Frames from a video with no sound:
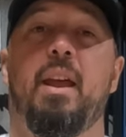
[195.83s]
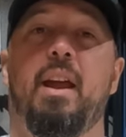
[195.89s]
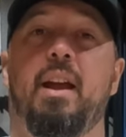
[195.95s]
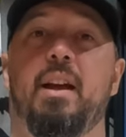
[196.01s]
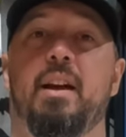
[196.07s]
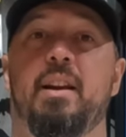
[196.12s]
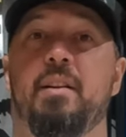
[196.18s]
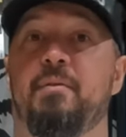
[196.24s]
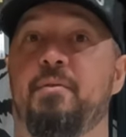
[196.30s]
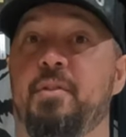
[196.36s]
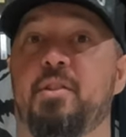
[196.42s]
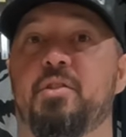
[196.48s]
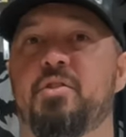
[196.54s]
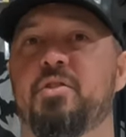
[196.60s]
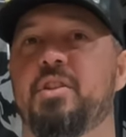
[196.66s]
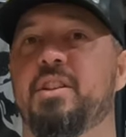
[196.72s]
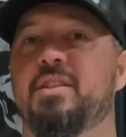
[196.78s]
And at
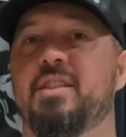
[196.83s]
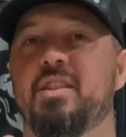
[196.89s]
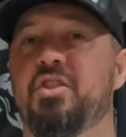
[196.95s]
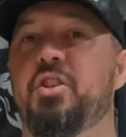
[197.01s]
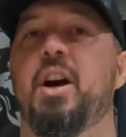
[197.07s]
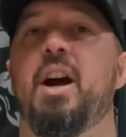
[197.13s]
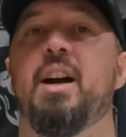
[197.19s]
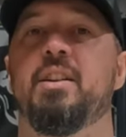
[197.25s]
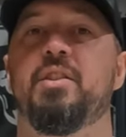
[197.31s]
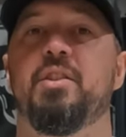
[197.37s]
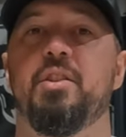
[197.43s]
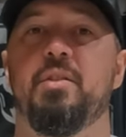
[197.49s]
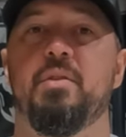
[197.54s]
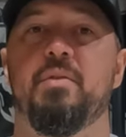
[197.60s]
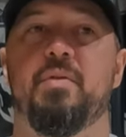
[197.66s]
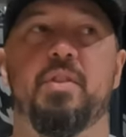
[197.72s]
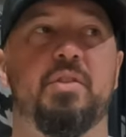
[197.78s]
first, it's a shock to
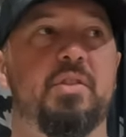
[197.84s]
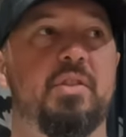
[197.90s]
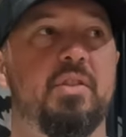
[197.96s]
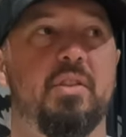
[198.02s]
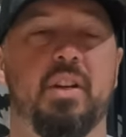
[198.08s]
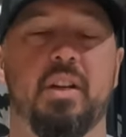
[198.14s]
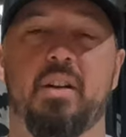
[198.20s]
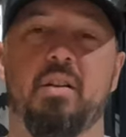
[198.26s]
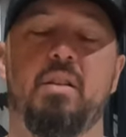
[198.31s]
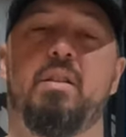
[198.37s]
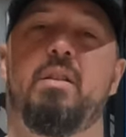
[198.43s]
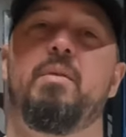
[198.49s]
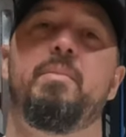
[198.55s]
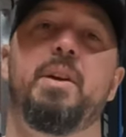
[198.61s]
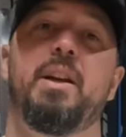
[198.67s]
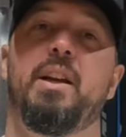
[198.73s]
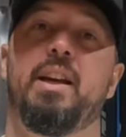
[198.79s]
you. At first, you're like,
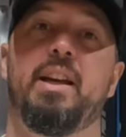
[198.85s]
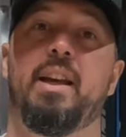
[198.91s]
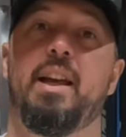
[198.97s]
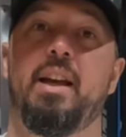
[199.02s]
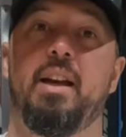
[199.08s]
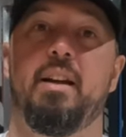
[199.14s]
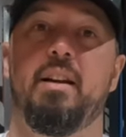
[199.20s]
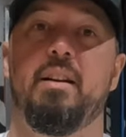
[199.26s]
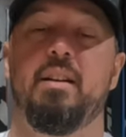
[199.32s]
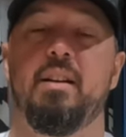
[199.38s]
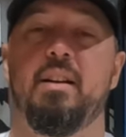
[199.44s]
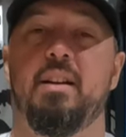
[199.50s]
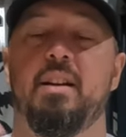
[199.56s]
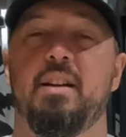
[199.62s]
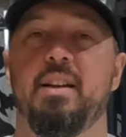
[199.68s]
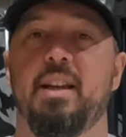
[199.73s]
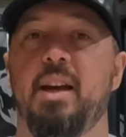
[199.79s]
oh man, I can't
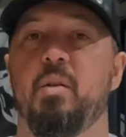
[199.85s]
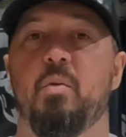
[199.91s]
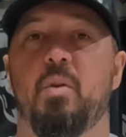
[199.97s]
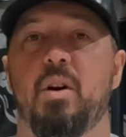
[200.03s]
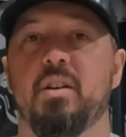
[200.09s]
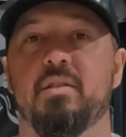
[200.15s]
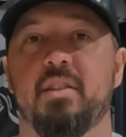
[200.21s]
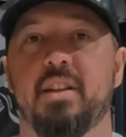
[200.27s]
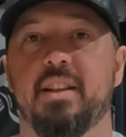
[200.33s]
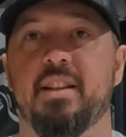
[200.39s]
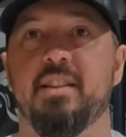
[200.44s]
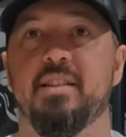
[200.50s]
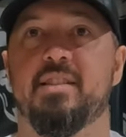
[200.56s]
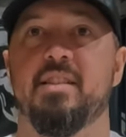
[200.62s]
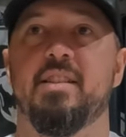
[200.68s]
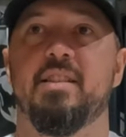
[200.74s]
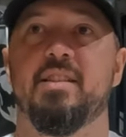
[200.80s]
walk like
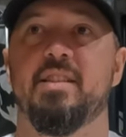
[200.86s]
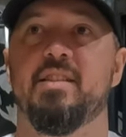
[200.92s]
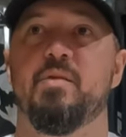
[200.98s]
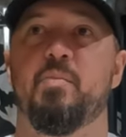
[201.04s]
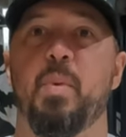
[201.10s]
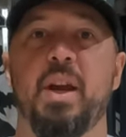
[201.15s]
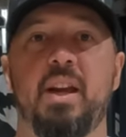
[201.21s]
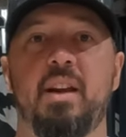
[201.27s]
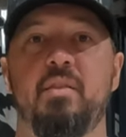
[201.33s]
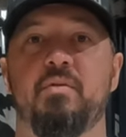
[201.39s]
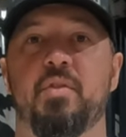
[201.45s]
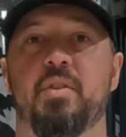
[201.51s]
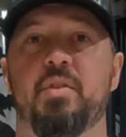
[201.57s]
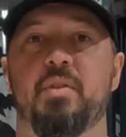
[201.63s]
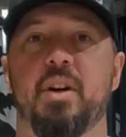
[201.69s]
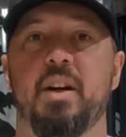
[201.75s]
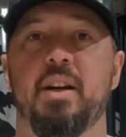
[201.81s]
this. This is
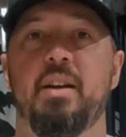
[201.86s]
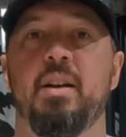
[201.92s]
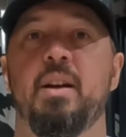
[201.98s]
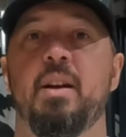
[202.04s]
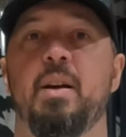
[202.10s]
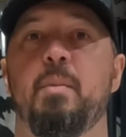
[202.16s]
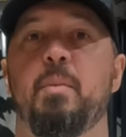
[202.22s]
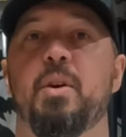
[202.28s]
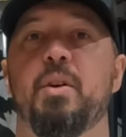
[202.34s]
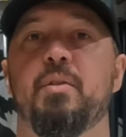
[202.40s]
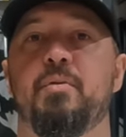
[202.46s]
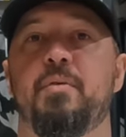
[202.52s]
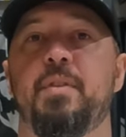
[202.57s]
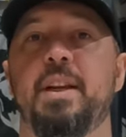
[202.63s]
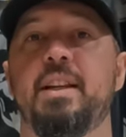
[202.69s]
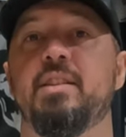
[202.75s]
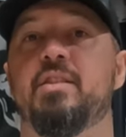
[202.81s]
painful, right? But your
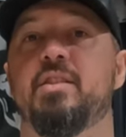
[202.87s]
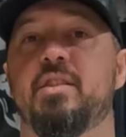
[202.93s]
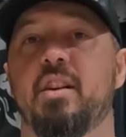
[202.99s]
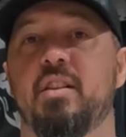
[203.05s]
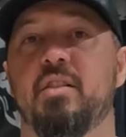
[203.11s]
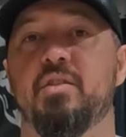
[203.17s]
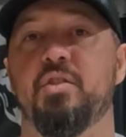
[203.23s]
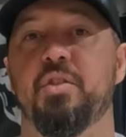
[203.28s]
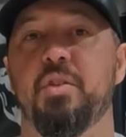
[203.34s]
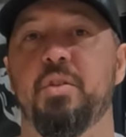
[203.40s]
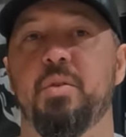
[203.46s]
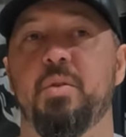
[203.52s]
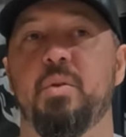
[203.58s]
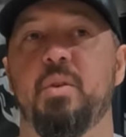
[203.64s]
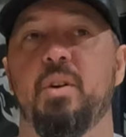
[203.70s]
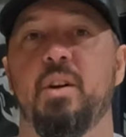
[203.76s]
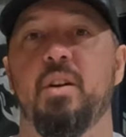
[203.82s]
feet start
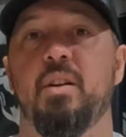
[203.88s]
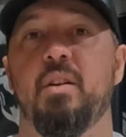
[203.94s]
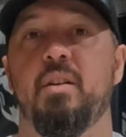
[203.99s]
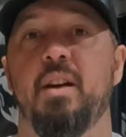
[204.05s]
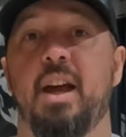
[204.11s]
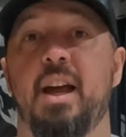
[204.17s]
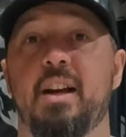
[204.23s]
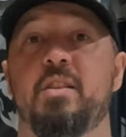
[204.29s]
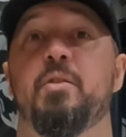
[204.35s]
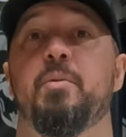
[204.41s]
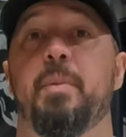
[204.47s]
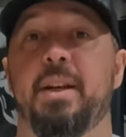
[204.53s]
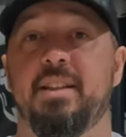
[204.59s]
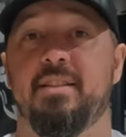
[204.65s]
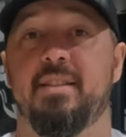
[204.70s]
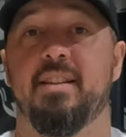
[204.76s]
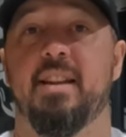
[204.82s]
to
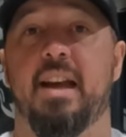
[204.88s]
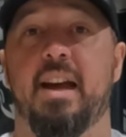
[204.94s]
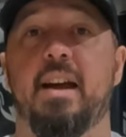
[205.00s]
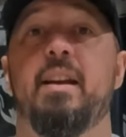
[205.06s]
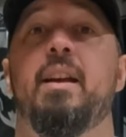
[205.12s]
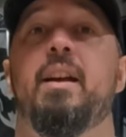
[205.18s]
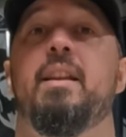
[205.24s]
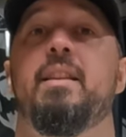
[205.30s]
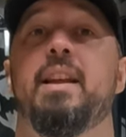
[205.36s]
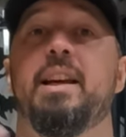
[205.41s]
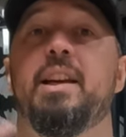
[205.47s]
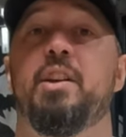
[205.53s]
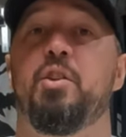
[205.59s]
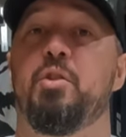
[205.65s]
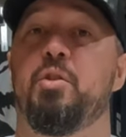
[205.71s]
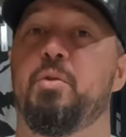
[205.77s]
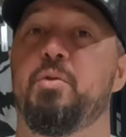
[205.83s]
acclimate to that. They
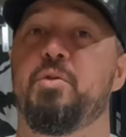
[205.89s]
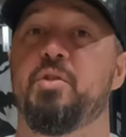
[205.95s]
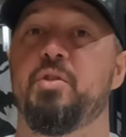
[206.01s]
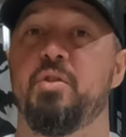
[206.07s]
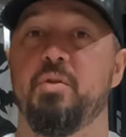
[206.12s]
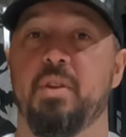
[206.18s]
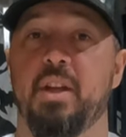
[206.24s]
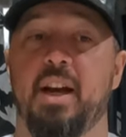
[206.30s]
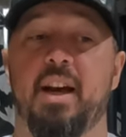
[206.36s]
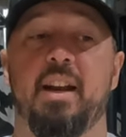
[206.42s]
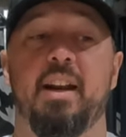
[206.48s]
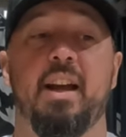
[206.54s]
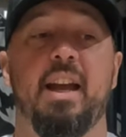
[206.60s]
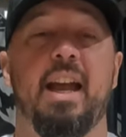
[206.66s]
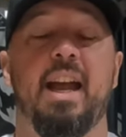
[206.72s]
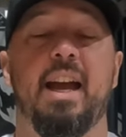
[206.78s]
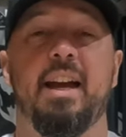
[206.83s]
get used to that.
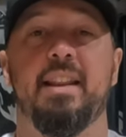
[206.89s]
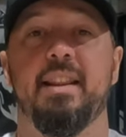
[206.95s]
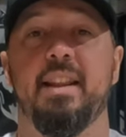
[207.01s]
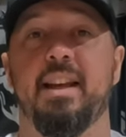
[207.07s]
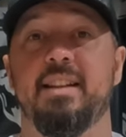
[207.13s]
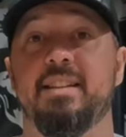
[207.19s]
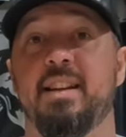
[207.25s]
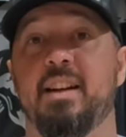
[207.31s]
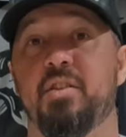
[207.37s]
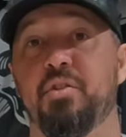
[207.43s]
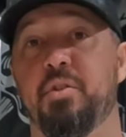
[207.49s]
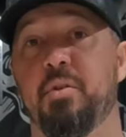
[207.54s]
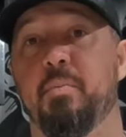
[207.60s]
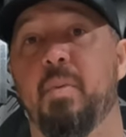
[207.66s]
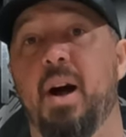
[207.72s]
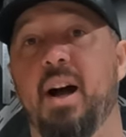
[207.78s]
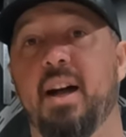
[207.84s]
And they tell
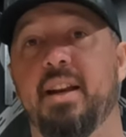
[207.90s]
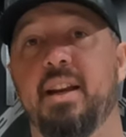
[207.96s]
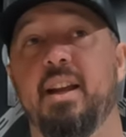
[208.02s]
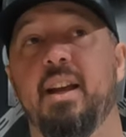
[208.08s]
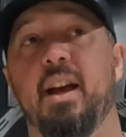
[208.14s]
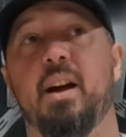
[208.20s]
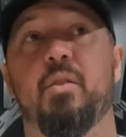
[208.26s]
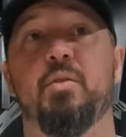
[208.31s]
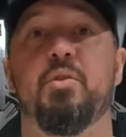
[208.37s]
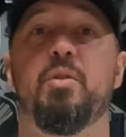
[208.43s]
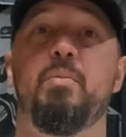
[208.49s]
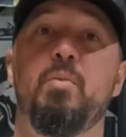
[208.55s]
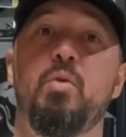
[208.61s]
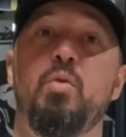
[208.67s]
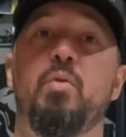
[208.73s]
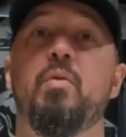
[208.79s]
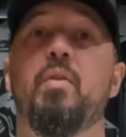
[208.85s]
your body how to
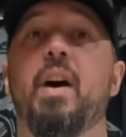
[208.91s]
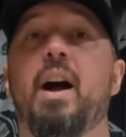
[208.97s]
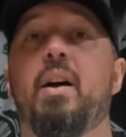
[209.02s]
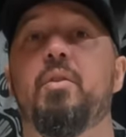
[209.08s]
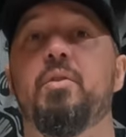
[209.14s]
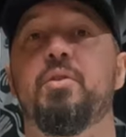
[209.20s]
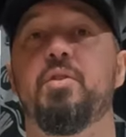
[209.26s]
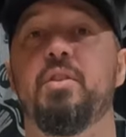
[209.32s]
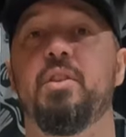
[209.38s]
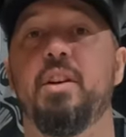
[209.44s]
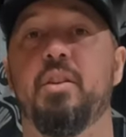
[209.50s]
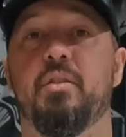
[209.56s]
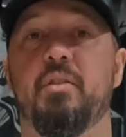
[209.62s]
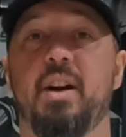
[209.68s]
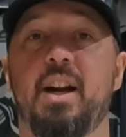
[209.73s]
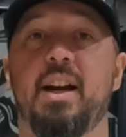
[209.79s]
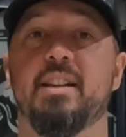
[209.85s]
move, how to
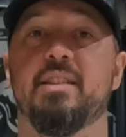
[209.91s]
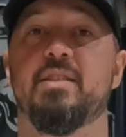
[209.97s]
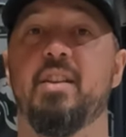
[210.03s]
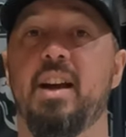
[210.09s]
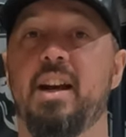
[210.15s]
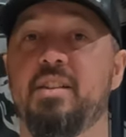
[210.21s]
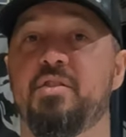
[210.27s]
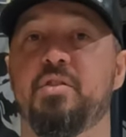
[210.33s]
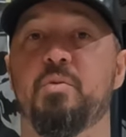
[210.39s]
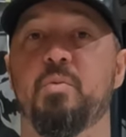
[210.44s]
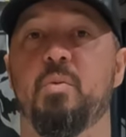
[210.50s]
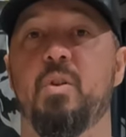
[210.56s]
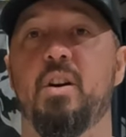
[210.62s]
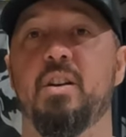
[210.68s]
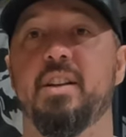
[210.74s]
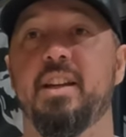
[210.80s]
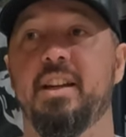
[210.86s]
interact. So as you're
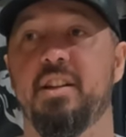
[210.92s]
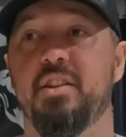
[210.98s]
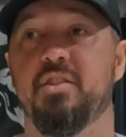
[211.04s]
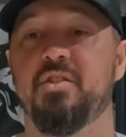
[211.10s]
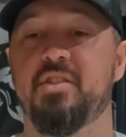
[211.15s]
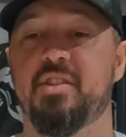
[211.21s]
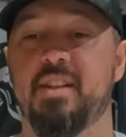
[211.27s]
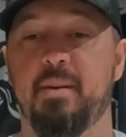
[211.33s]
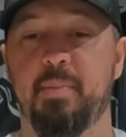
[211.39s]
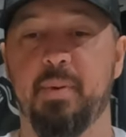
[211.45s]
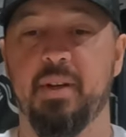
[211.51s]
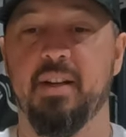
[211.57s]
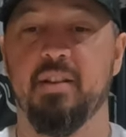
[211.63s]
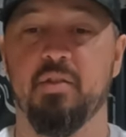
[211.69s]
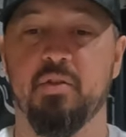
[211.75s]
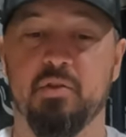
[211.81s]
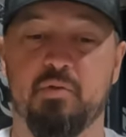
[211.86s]
walking and you're stepping
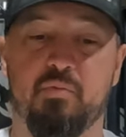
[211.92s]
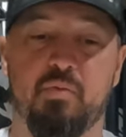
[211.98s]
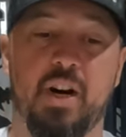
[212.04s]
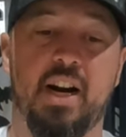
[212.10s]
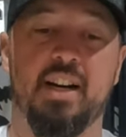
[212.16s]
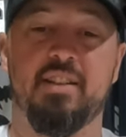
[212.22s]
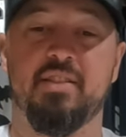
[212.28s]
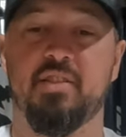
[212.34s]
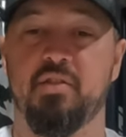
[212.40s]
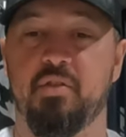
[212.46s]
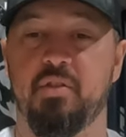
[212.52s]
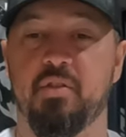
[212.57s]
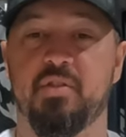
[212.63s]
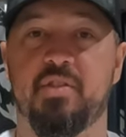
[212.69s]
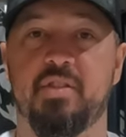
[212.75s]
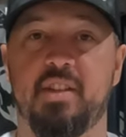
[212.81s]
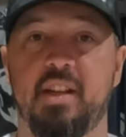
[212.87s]
on those rocks or
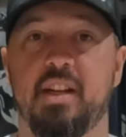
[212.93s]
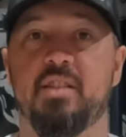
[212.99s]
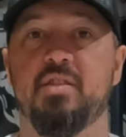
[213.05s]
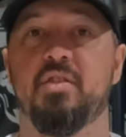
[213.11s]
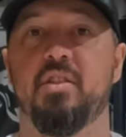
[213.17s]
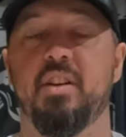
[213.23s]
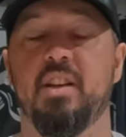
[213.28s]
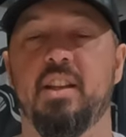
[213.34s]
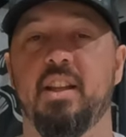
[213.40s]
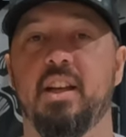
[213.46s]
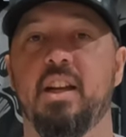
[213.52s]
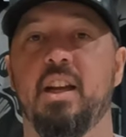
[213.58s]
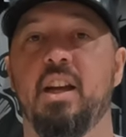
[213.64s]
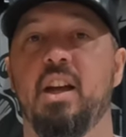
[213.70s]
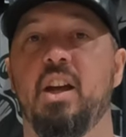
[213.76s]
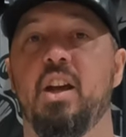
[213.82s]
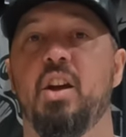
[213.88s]
those sticks or anything,
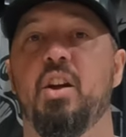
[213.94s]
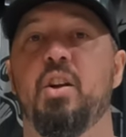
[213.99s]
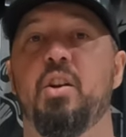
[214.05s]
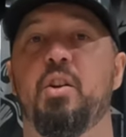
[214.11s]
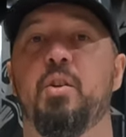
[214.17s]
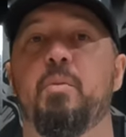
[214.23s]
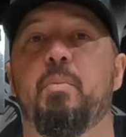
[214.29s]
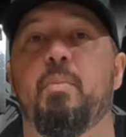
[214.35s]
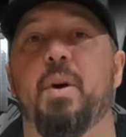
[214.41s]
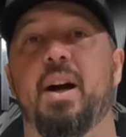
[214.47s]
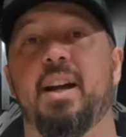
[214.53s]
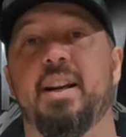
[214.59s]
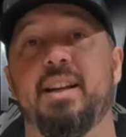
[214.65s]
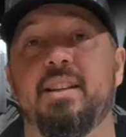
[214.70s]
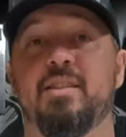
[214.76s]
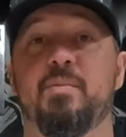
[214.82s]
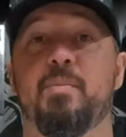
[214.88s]
your
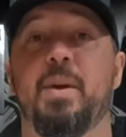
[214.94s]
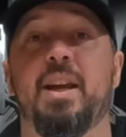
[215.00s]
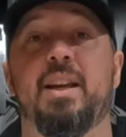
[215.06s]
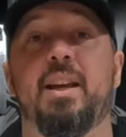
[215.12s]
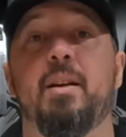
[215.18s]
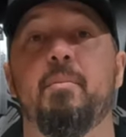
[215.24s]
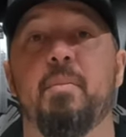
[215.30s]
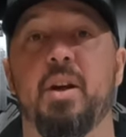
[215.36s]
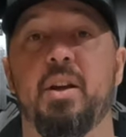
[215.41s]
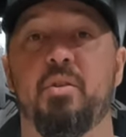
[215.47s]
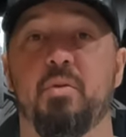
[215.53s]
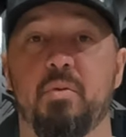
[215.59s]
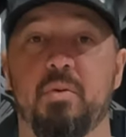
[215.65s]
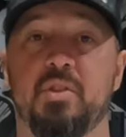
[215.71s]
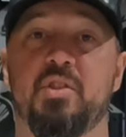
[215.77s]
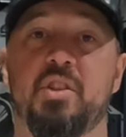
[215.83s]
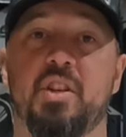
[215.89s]
body is making
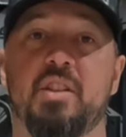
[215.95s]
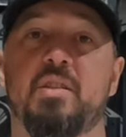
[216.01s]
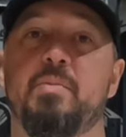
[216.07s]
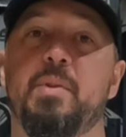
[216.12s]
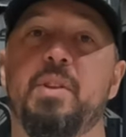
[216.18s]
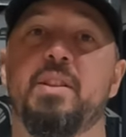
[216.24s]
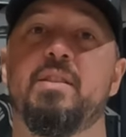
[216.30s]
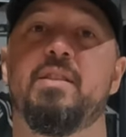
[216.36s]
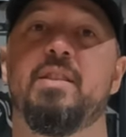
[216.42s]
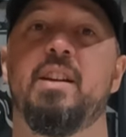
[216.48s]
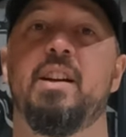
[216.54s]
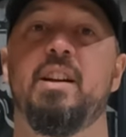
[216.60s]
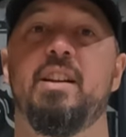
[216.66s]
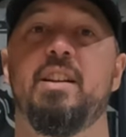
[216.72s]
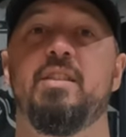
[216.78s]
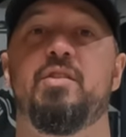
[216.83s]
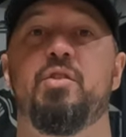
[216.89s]
micro adjustments
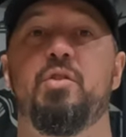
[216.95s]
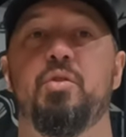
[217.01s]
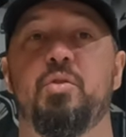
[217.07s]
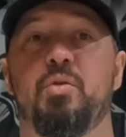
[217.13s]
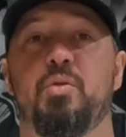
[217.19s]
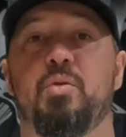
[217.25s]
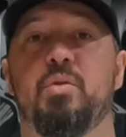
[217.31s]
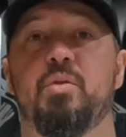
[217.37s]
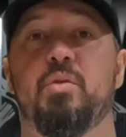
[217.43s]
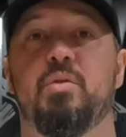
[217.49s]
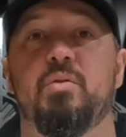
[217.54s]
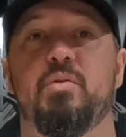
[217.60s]
to